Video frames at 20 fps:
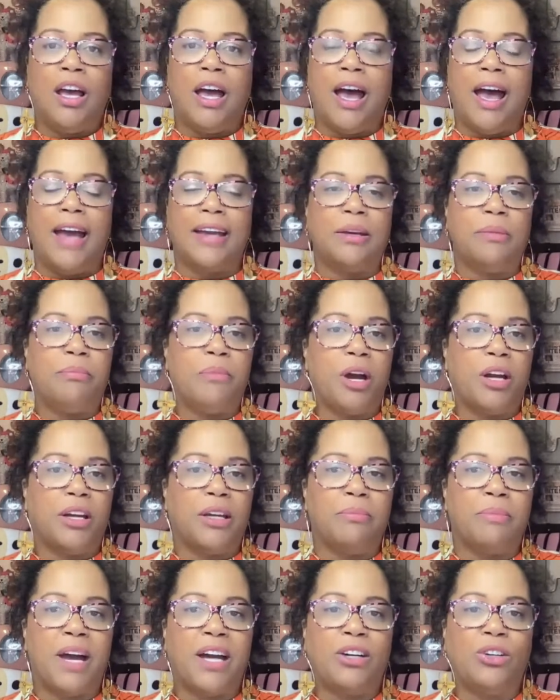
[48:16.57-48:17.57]
I can
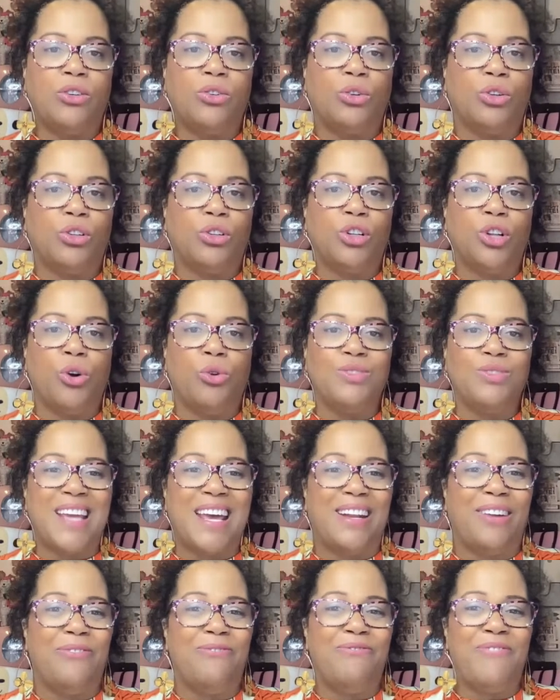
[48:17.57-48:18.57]
market my clothes
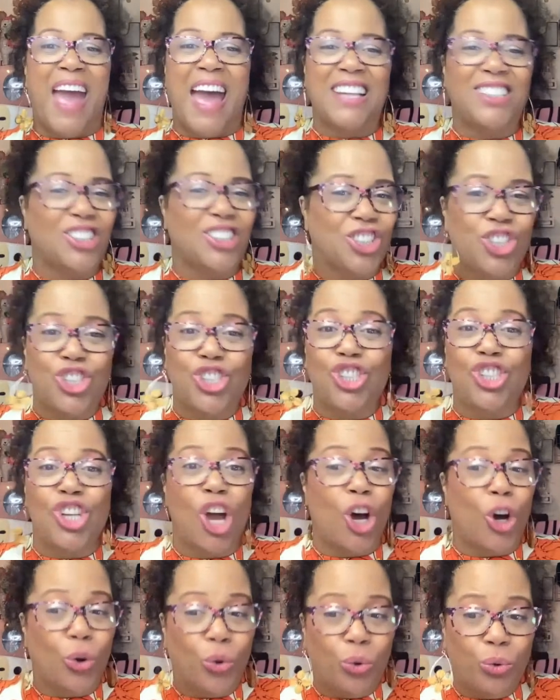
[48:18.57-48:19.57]
at a fashion
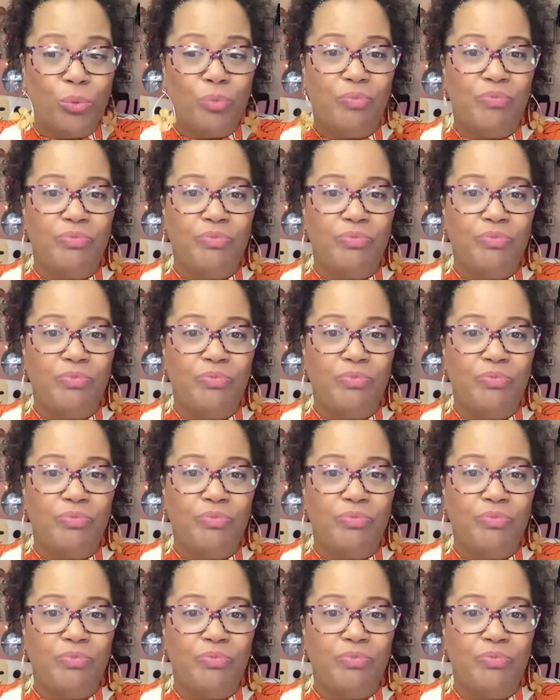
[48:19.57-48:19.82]
show.